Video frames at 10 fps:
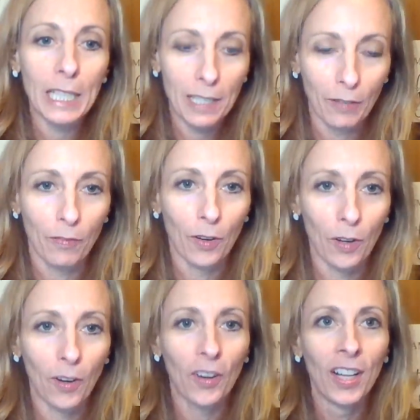
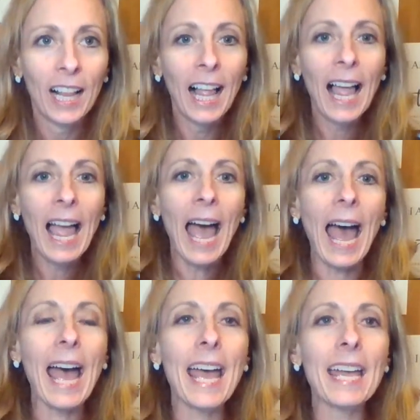evil.
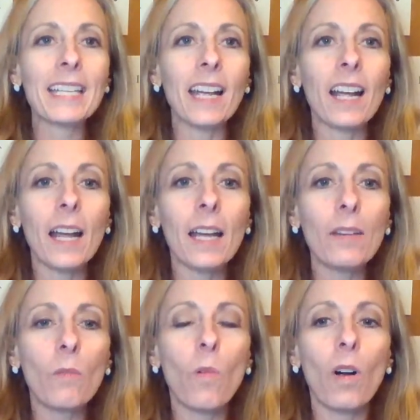And
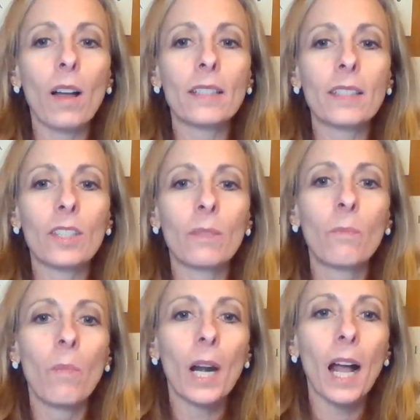I want,
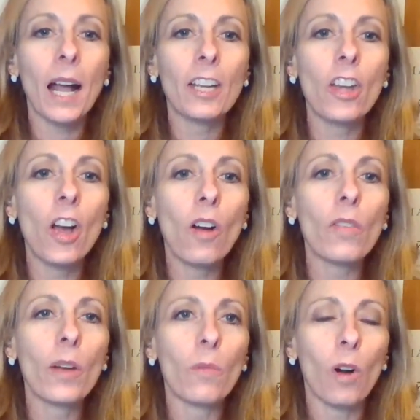but I know
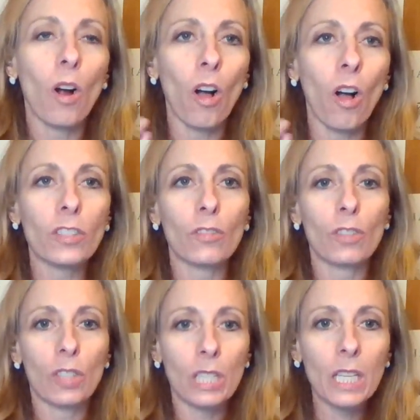that we're also
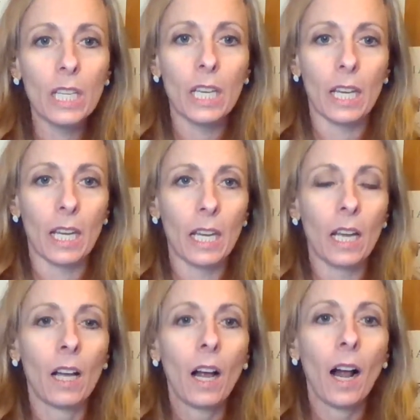
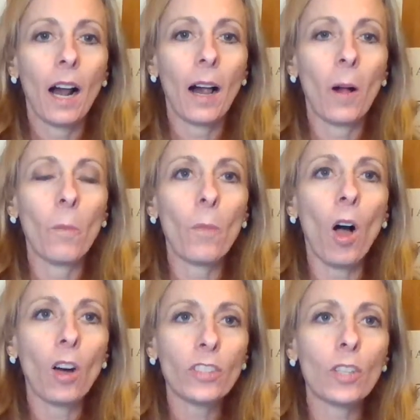seeing um,
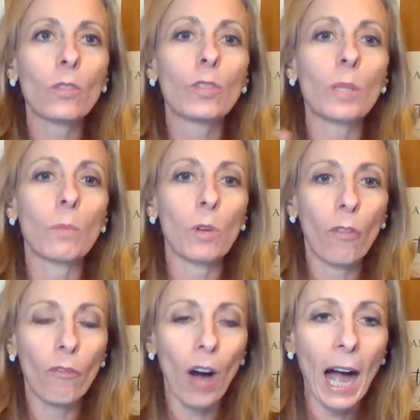also some
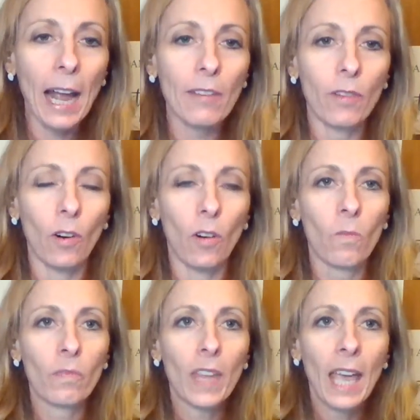
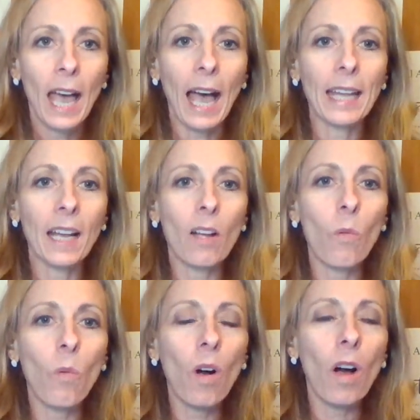revival. And I
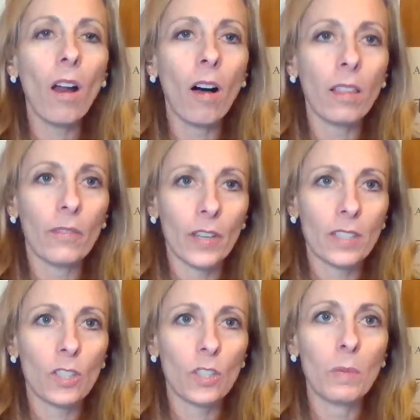want all of
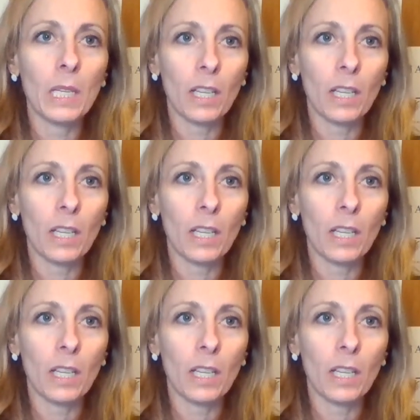us to be